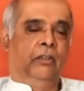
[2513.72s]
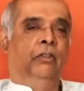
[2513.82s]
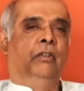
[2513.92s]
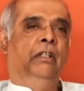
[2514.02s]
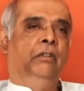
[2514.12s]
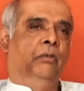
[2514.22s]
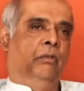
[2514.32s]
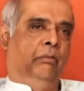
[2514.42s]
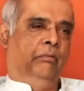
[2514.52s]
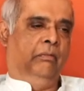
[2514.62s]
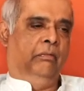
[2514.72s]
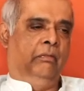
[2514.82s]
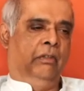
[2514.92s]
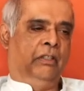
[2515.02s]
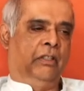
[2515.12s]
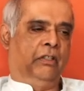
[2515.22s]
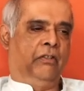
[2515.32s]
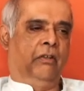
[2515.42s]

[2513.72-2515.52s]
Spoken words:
So you need to research